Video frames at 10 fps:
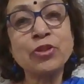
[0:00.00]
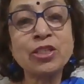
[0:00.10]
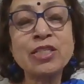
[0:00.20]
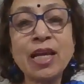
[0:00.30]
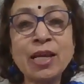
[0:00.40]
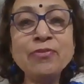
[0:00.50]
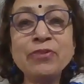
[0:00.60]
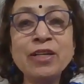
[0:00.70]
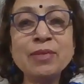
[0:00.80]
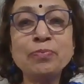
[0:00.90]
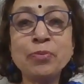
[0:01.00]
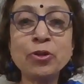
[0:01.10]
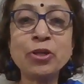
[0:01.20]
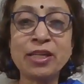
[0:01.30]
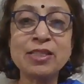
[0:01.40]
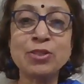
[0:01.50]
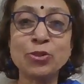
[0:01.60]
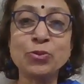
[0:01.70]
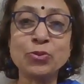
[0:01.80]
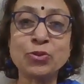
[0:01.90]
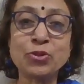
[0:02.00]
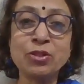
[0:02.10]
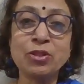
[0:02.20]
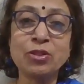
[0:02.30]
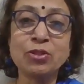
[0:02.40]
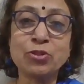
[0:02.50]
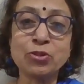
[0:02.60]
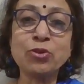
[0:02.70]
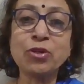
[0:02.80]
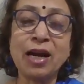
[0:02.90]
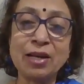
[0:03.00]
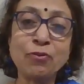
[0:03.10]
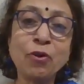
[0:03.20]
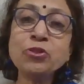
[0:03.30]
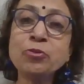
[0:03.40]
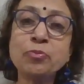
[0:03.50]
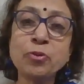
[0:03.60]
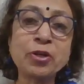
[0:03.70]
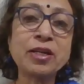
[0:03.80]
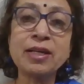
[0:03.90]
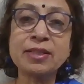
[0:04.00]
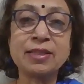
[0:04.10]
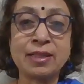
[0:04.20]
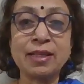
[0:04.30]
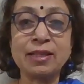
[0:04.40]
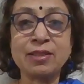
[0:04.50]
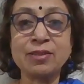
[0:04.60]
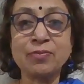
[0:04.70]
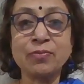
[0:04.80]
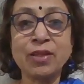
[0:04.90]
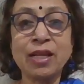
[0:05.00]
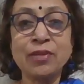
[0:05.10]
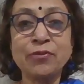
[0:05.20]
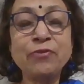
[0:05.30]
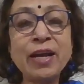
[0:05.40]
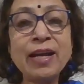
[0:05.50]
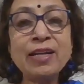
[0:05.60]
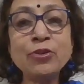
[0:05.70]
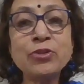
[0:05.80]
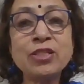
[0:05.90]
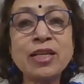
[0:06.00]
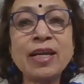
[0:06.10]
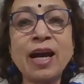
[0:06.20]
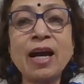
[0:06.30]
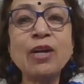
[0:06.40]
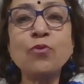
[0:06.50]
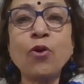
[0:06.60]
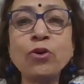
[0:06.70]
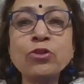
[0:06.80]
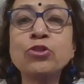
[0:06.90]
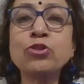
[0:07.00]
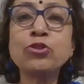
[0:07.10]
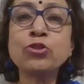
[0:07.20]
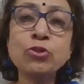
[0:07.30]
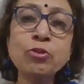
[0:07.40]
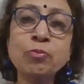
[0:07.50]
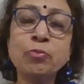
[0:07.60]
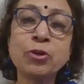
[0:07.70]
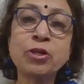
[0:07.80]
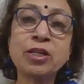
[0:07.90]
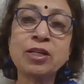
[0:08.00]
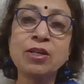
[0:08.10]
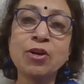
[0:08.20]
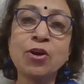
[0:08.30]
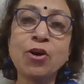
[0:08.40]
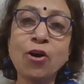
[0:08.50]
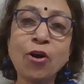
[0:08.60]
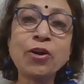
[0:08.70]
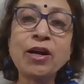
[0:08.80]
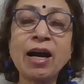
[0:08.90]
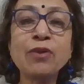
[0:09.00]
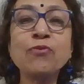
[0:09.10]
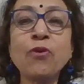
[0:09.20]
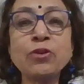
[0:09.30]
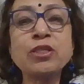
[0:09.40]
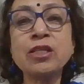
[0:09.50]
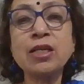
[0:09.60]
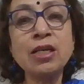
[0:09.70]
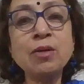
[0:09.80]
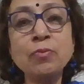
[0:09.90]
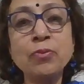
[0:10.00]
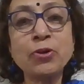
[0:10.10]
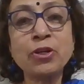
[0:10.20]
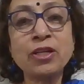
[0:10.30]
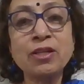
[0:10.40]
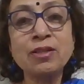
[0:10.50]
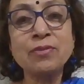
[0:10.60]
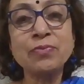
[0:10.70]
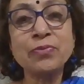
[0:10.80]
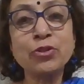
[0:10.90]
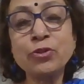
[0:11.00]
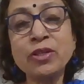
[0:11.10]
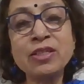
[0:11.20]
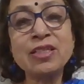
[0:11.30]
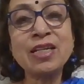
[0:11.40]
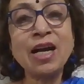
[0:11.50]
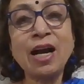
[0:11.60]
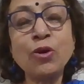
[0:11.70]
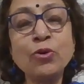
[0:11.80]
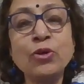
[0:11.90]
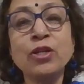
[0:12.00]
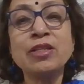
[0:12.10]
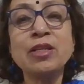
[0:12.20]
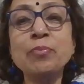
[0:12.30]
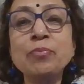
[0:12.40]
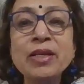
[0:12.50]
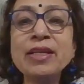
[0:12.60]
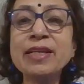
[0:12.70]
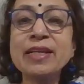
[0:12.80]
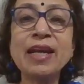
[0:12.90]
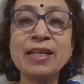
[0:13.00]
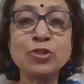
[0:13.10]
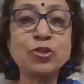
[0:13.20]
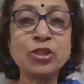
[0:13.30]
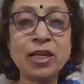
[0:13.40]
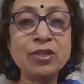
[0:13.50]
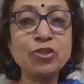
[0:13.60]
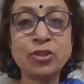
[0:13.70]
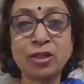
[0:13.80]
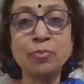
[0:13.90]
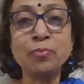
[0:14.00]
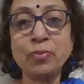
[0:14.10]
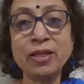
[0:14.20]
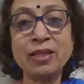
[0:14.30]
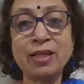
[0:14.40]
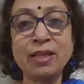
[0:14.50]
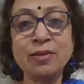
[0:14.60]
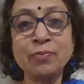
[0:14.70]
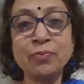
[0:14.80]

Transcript: The same verb book is used. So I want to book a ticket. Where you say, I want to book or I want a book, you can see how the meaning has changed completely.